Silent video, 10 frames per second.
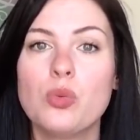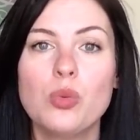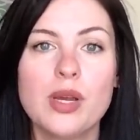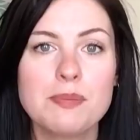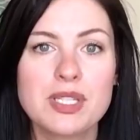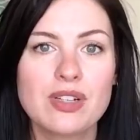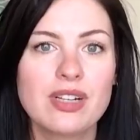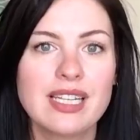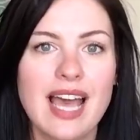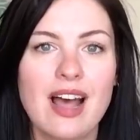WIPs are
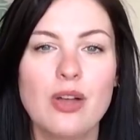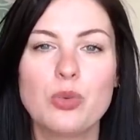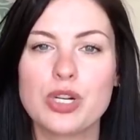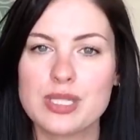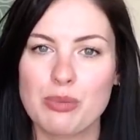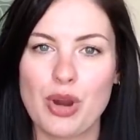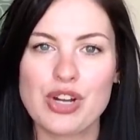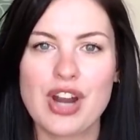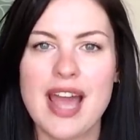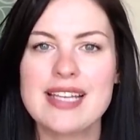allowed, works in
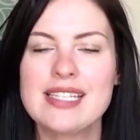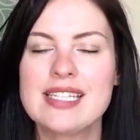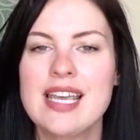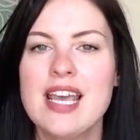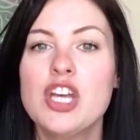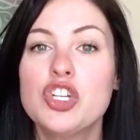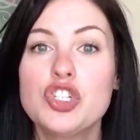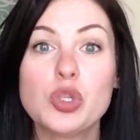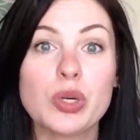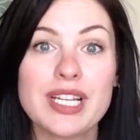progress.
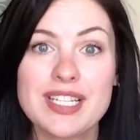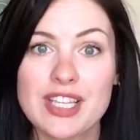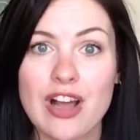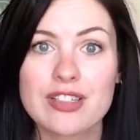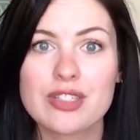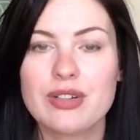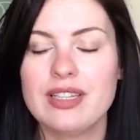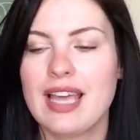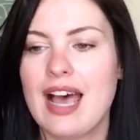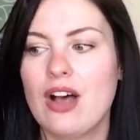Shorty socks are
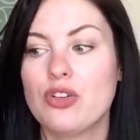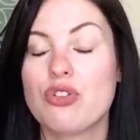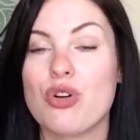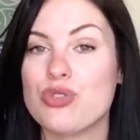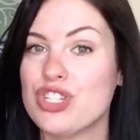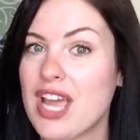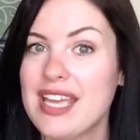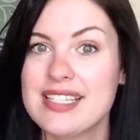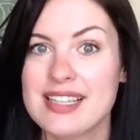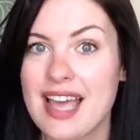allowed,
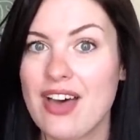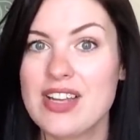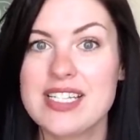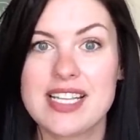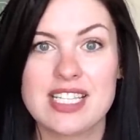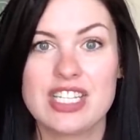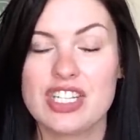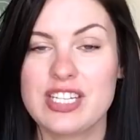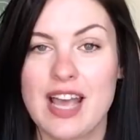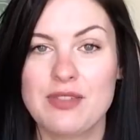crochet is allowed. It doesn't
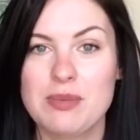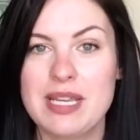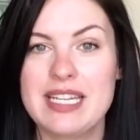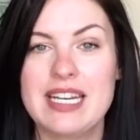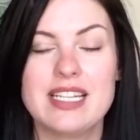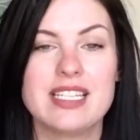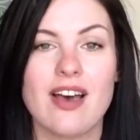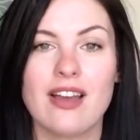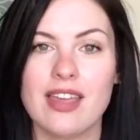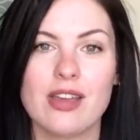just have to be a knitted
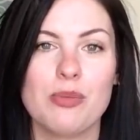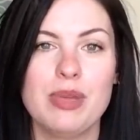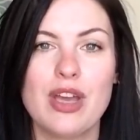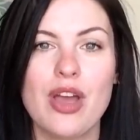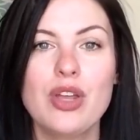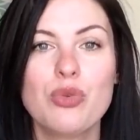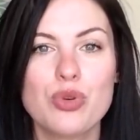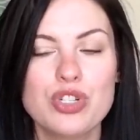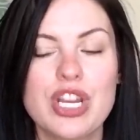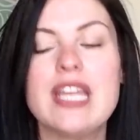sock, it could be a
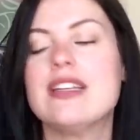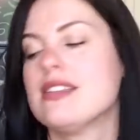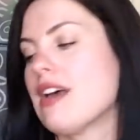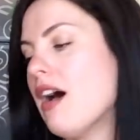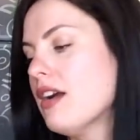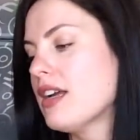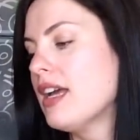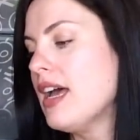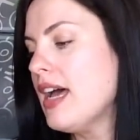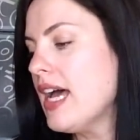crocheted sock.
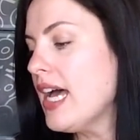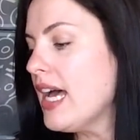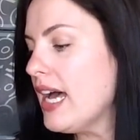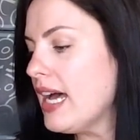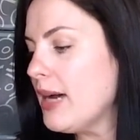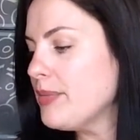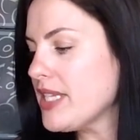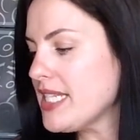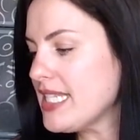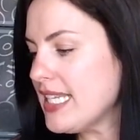Um,
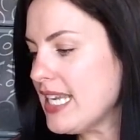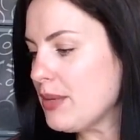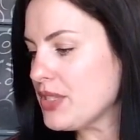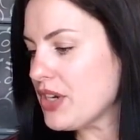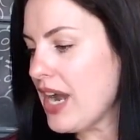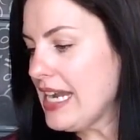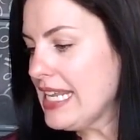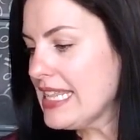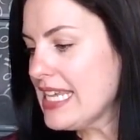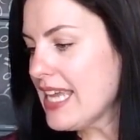let's see, was there
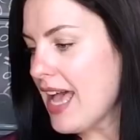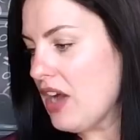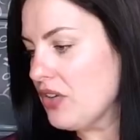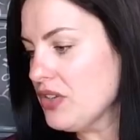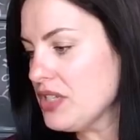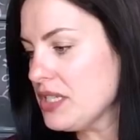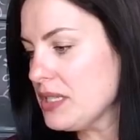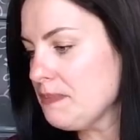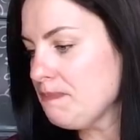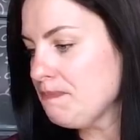anything else?